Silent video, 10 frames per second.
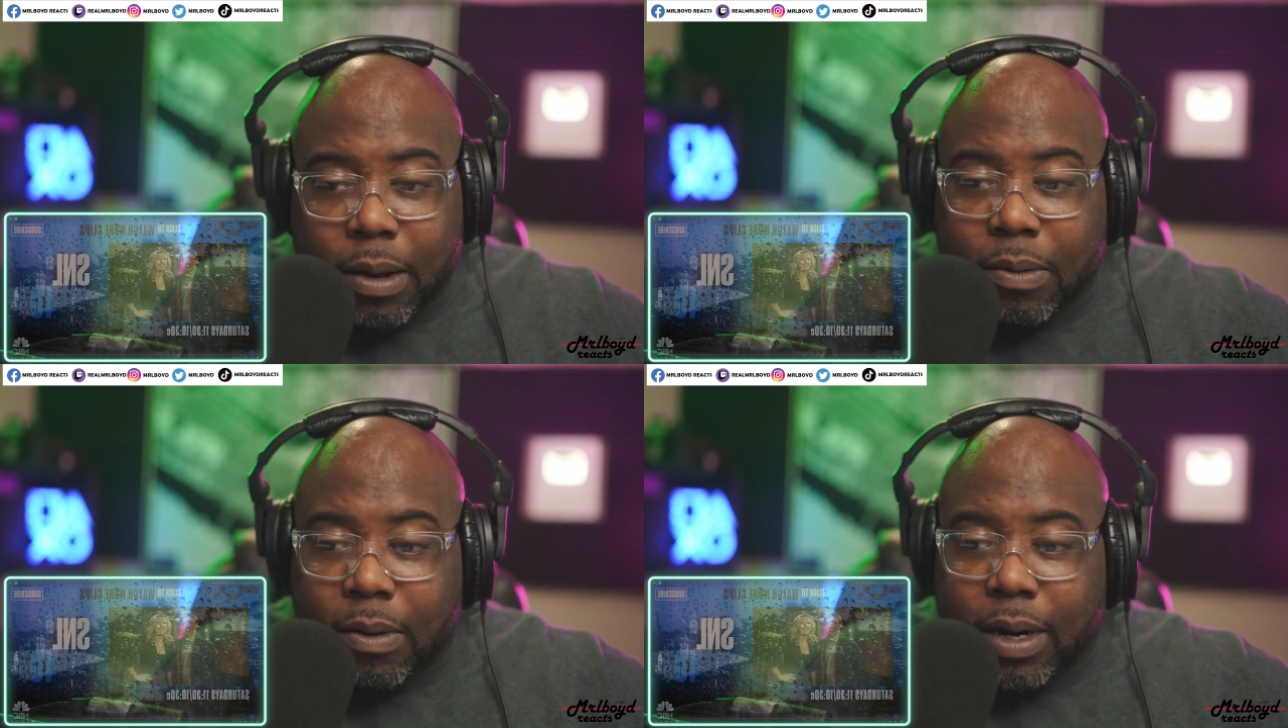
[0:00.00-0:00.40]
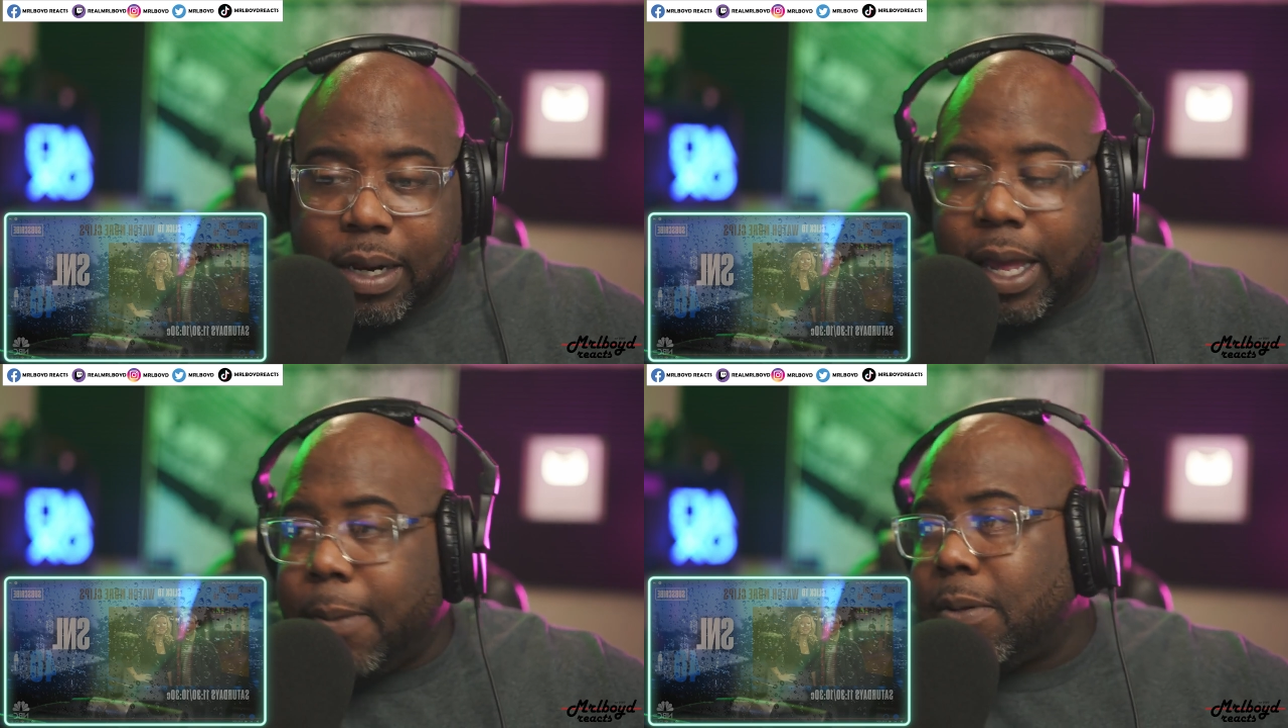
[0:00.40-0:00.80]
right?
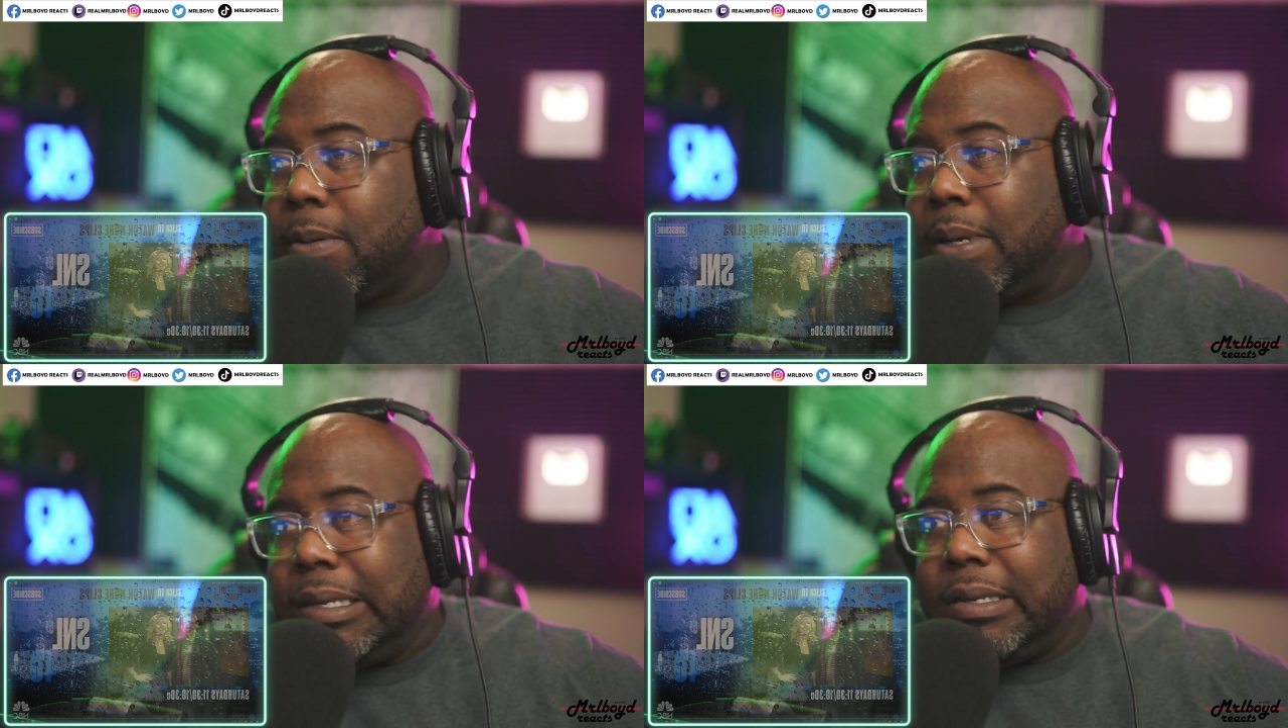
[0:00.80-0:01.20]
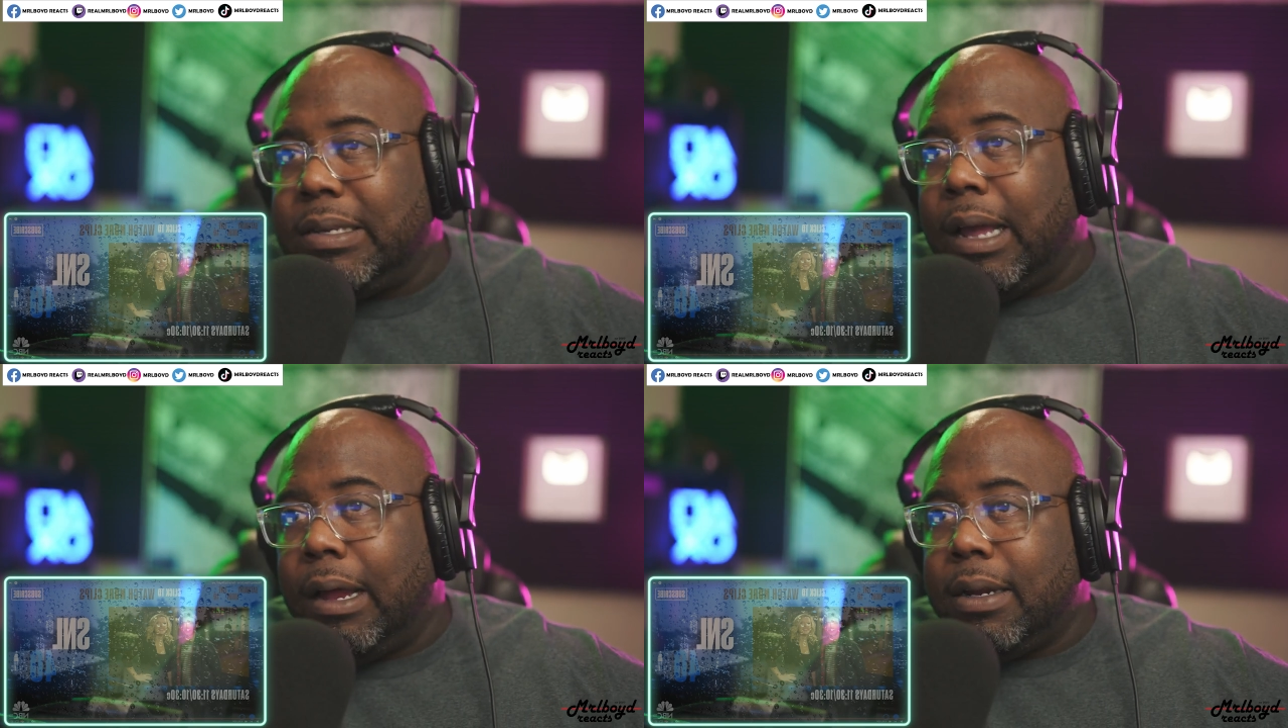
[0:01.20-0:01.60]
Absolutely
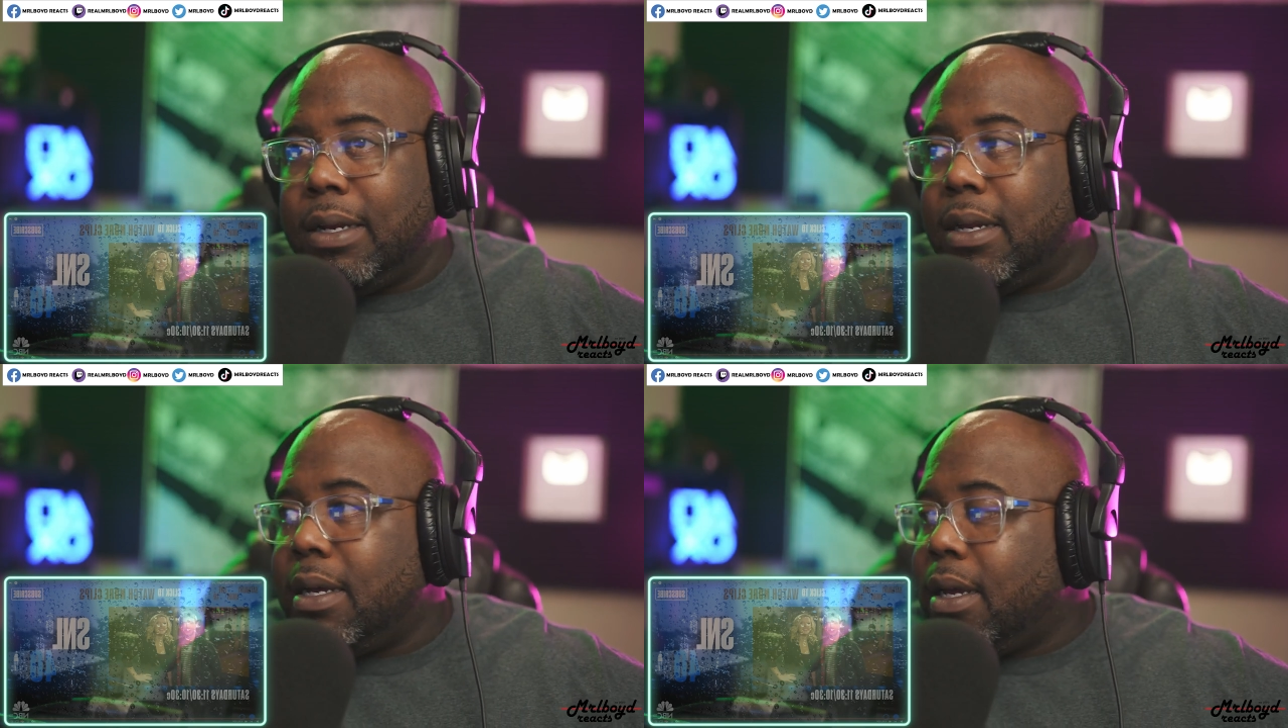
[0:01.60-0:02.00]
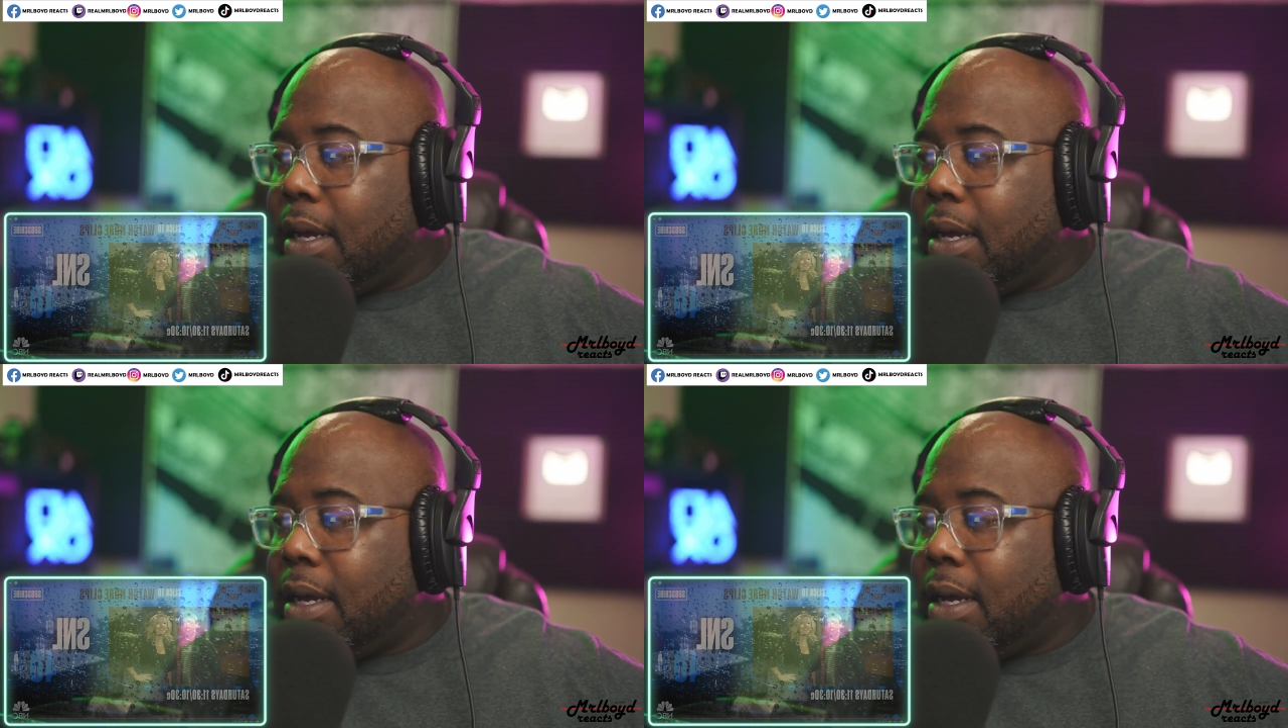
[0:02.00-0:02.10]
solid.